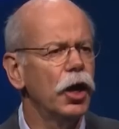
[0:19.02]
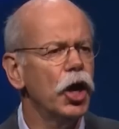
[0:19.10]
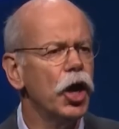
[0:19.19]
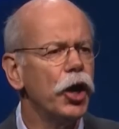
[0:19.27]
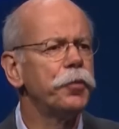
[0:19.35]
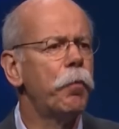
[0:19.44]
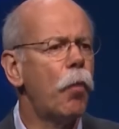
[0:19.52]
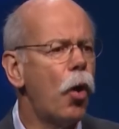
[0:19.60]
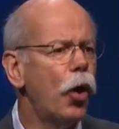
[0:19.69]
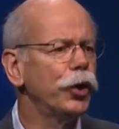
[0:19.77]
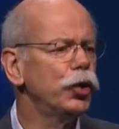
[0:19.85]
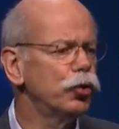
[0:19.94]
a lot
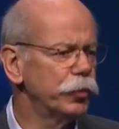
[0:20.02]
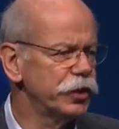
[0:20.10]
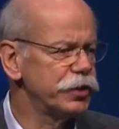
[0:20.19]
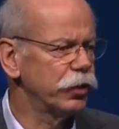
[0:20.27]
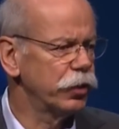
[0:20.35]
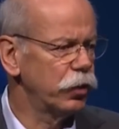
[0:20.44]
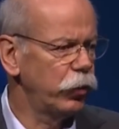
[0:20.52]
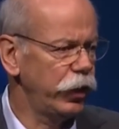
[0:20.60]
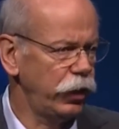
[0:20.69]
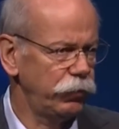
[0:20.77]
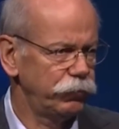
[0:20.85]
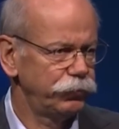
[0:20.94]
more humans on the
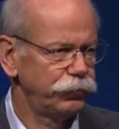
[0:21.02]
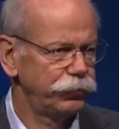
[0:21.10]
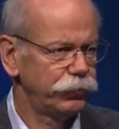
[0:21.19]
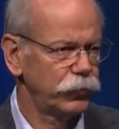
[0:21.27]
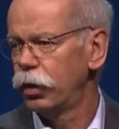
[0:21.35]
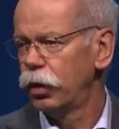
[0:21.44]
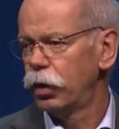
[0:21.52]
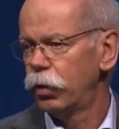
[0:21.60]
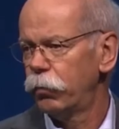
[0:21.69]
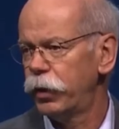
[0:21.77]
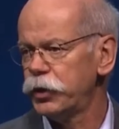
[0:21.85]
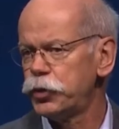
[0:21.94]
way.
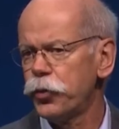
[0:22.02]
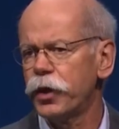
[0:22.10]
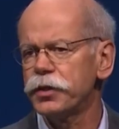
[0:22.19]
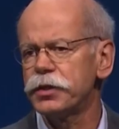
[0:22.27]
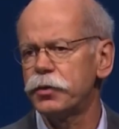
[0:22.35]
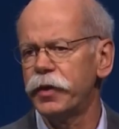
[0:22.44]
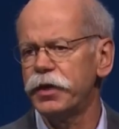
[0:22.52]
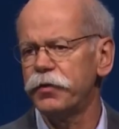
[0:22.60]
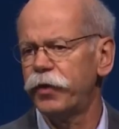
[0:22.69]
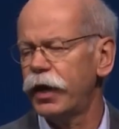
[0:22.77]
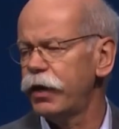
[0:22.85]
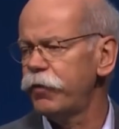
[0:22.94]
By
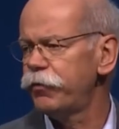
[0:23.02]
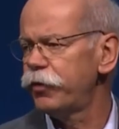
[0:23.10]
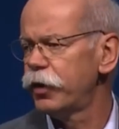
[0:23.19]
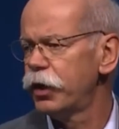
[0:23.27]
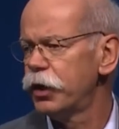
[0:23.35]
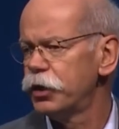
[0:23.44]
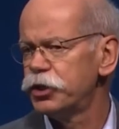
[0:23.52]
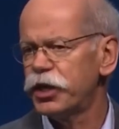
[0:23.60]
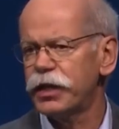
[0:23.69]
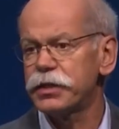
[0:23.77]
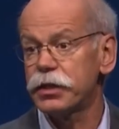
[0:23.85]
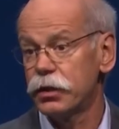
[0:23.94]
2025,
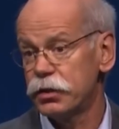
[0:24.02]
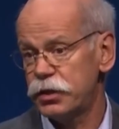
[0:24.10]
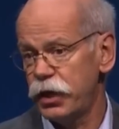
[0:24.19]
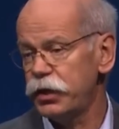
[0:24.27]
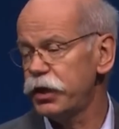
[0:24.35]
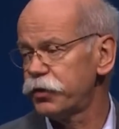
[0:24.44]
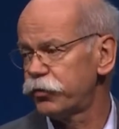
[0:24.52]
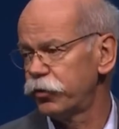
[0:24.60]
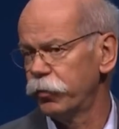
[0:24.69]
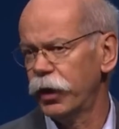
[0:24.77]
just 10 years from